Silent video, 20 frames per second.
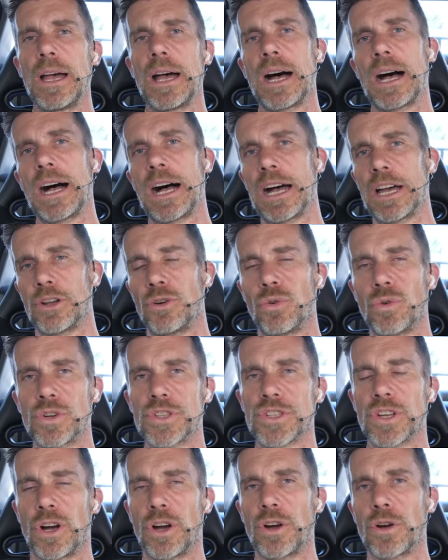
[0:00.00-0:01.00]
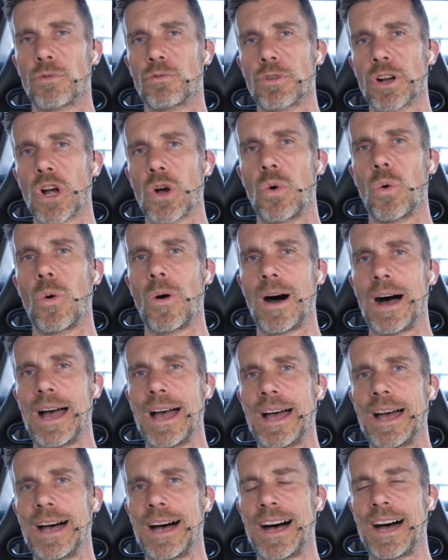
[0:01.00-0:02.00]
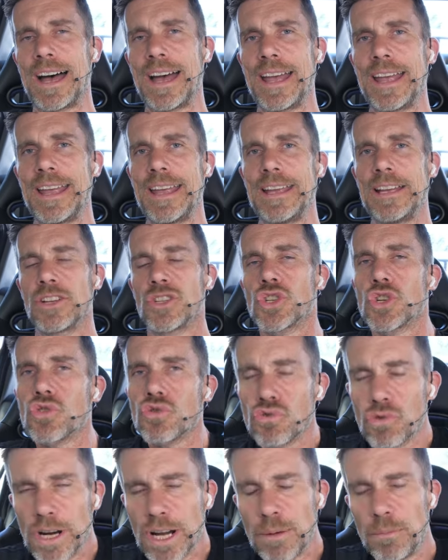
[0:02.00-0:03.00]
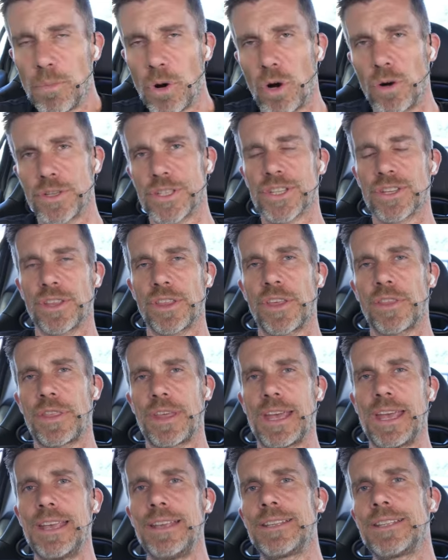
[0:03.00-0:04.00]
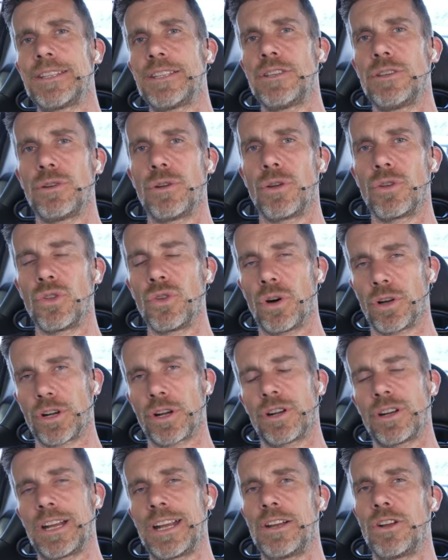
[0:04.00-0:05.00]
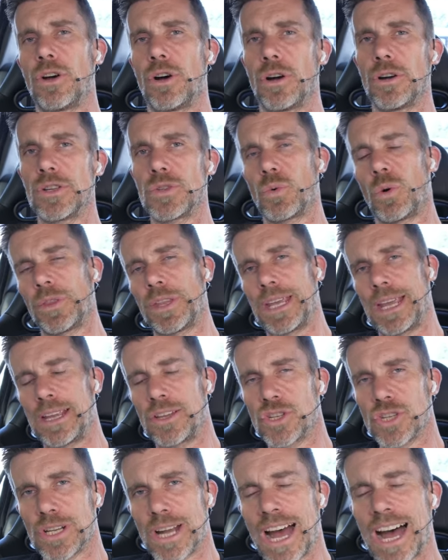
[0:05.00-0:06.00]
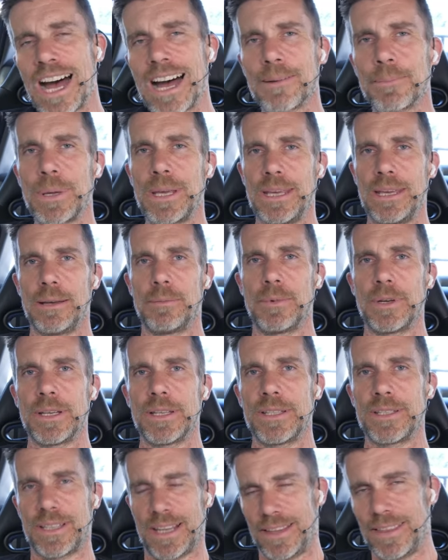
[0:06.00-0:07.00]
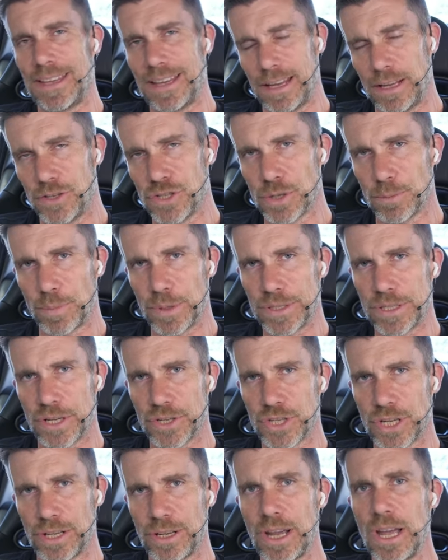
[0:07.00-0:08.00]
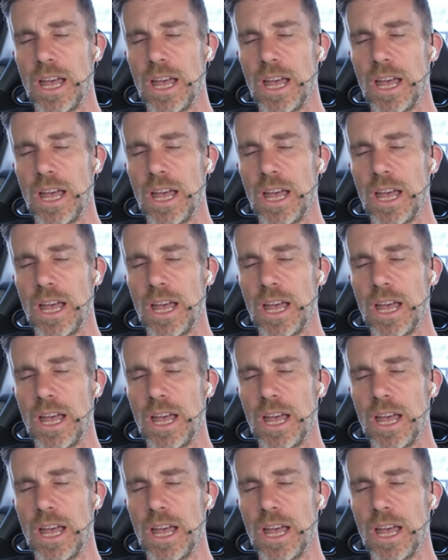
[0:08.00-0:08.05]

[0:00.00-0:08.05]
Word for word: It also require a trigger mode so that the ECU not only knows what the engine RPM is and the engine position,